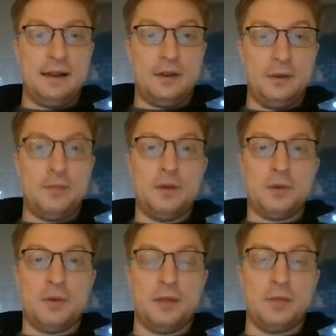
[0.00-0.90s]
Could be
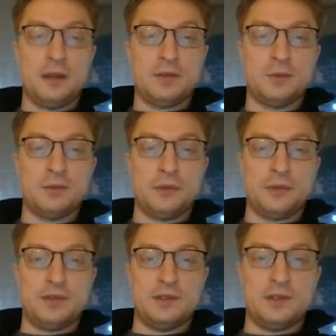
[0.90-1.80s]
one of the biggest moves of the
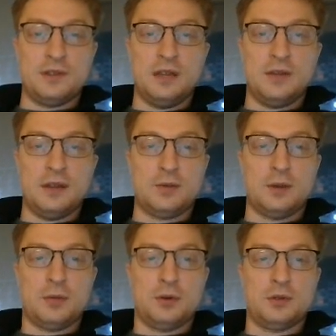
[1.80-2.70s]
season, even as we
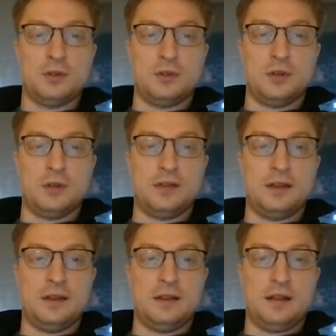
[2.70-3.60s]
approach the trade
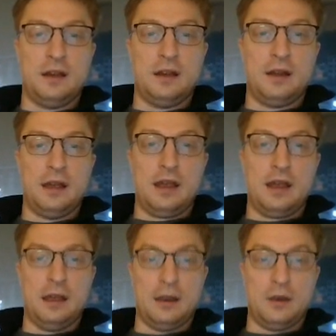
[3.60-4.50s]
deadline.
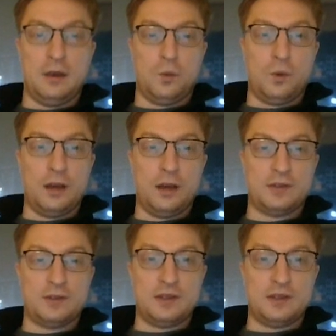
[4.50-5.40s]
And
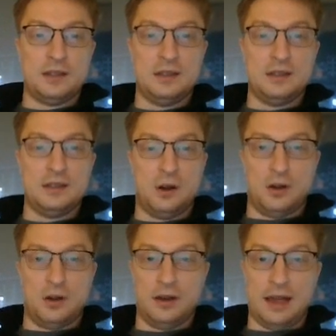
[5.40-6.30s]
Wes,
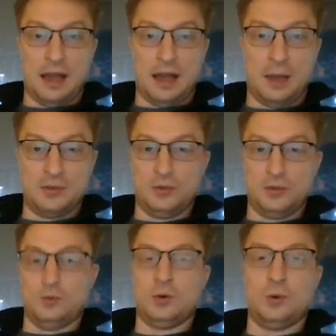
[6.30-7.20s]
on an
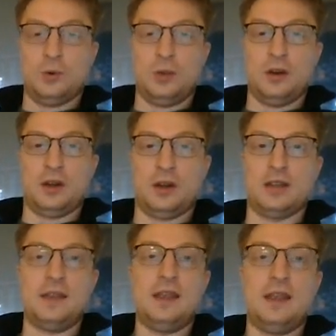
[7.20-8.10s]
absolute roll here,
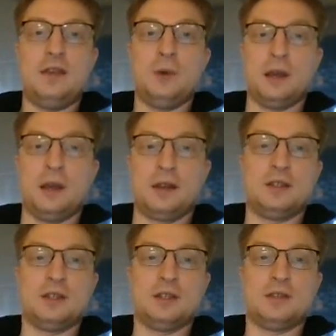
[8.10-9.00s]
continuing to
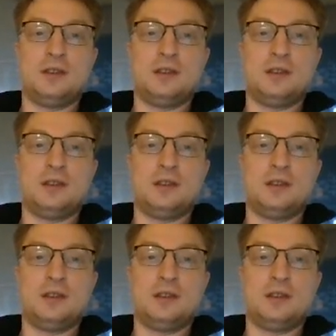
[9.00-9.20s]
just